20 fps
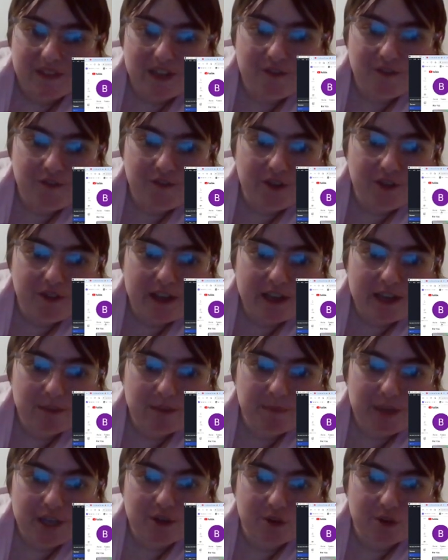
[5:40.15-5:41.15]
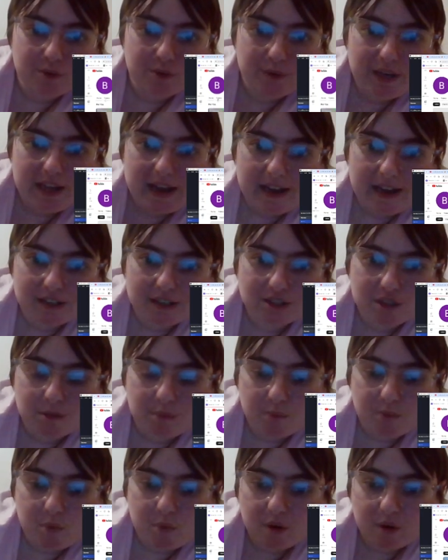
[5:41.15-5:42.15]
If you like me to react
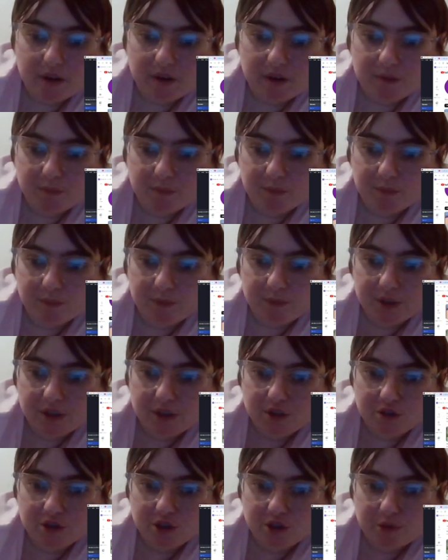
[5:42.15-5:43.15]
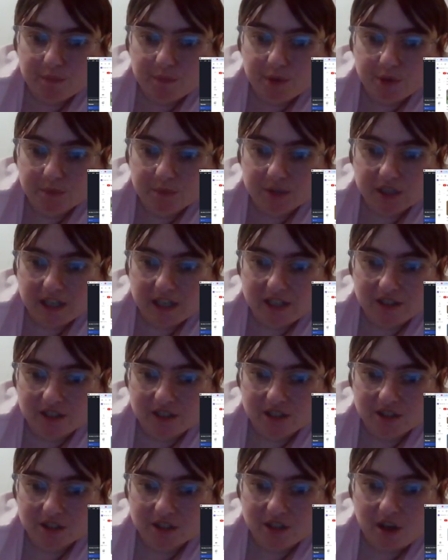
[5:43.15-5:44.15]
to more YouTube poops like
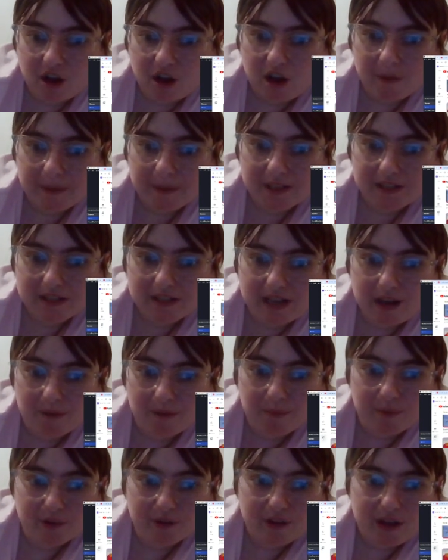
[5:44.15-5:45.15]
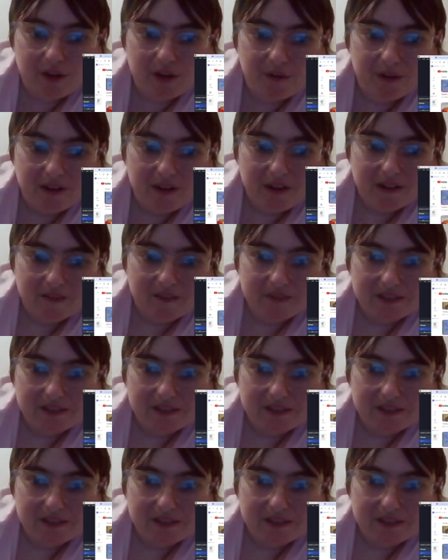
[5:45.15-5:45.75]
this, comment down below.